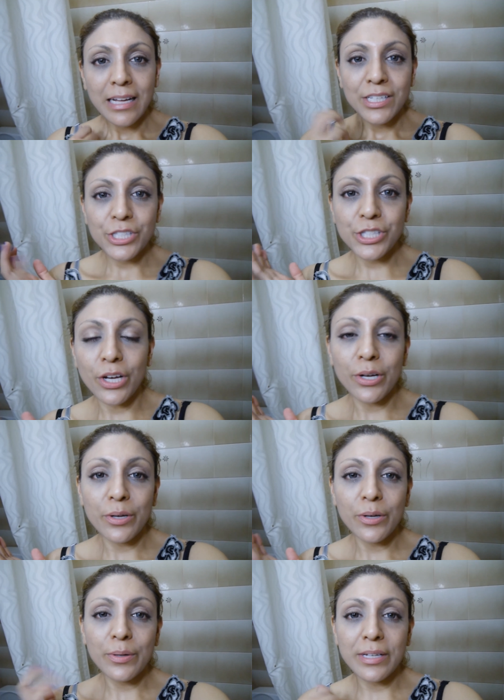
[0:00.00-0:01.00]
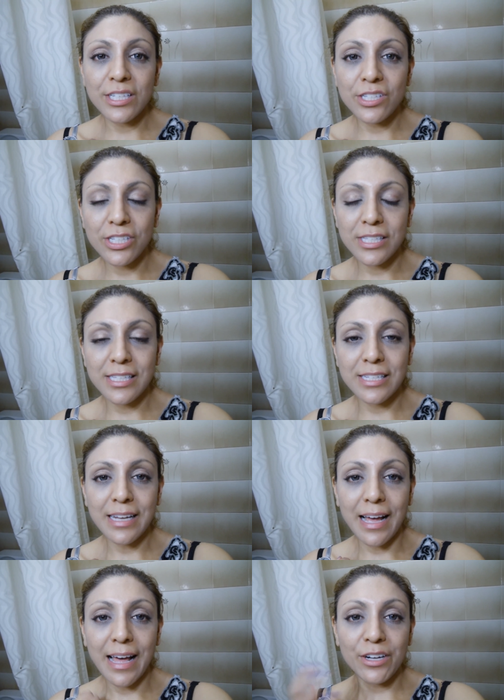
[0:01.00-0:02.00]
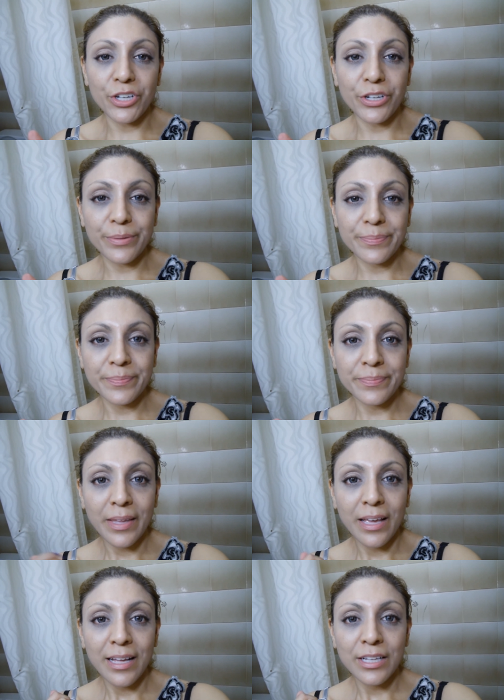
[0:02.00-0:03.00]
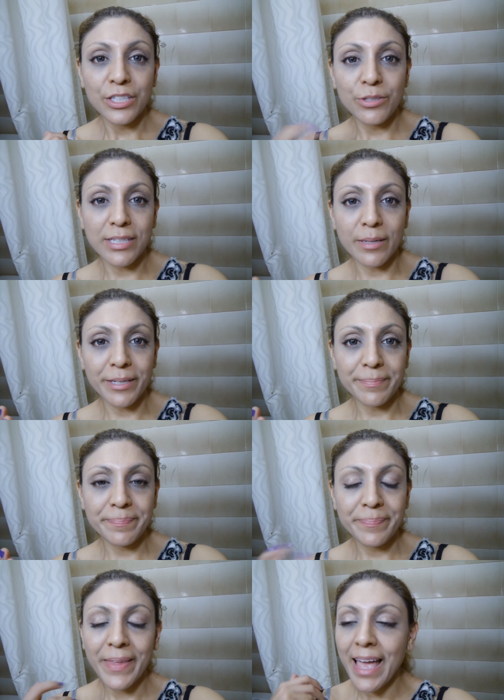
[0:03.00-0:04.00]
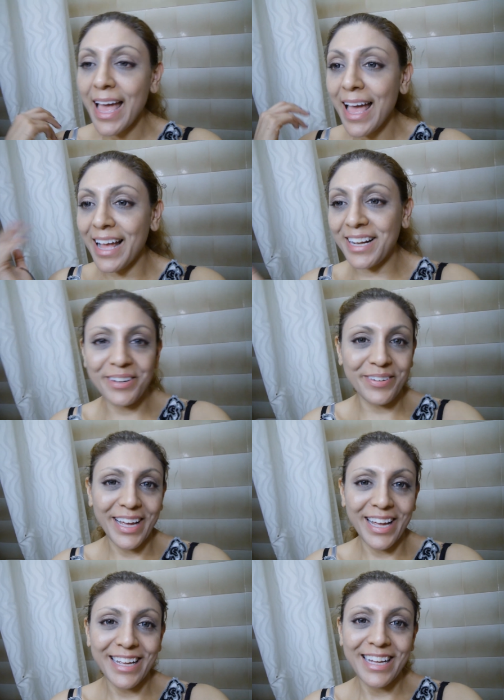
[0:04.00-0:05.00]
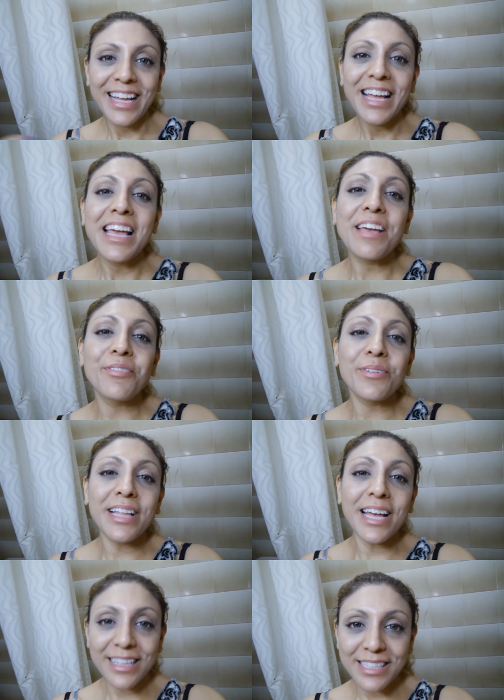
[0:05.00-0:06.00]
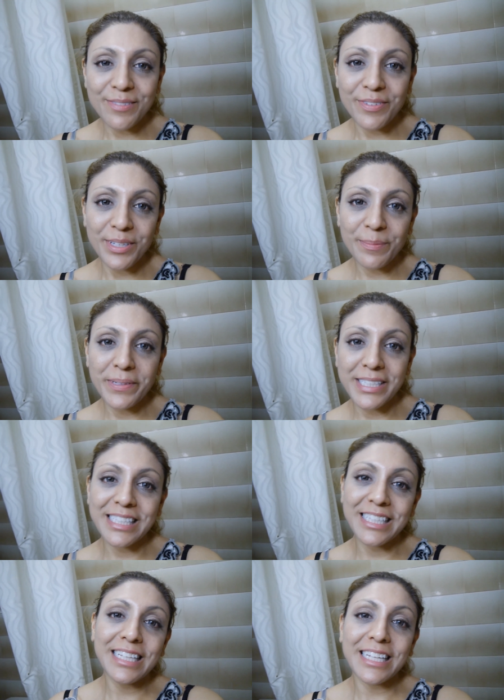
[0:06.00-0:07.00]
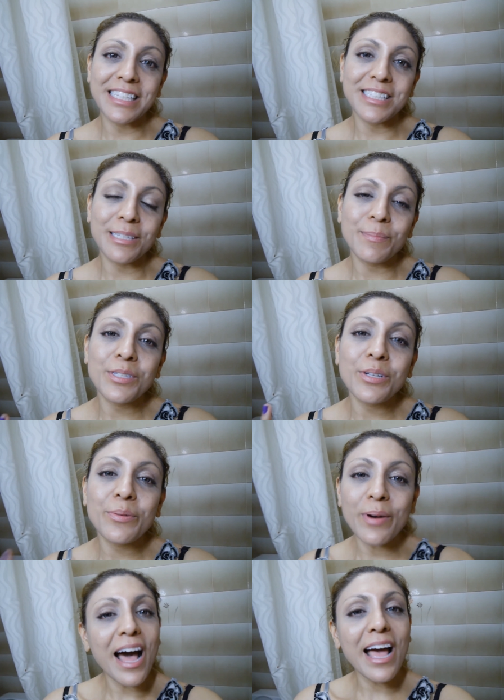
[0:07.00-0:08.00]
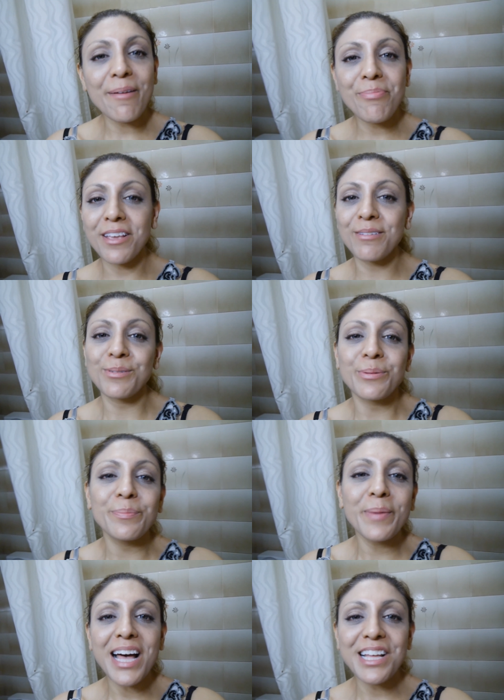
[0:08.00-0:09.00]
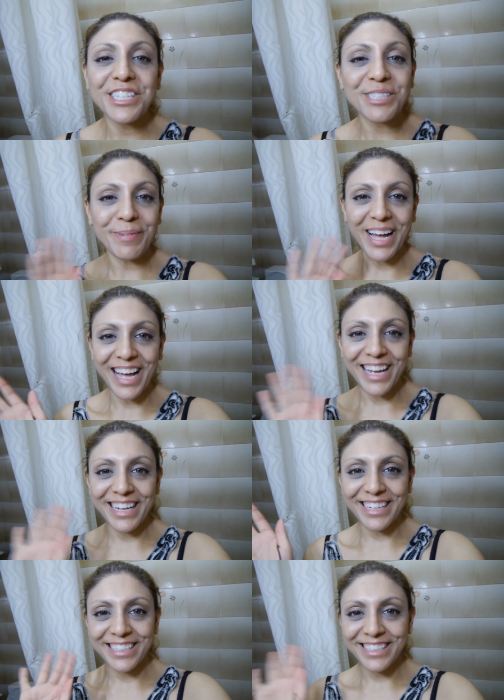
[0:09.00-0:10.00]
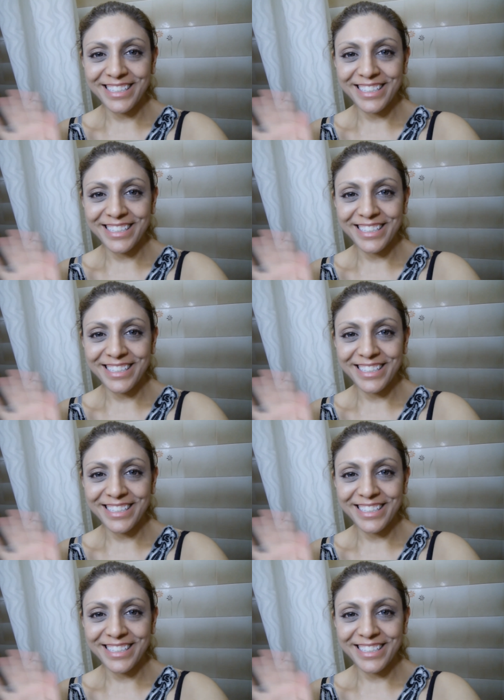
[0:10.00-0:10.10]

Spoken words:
So it just, I don't know. You tell me. Anyway, if you like this video, please click like and subscribe. Thank you so much. Bye.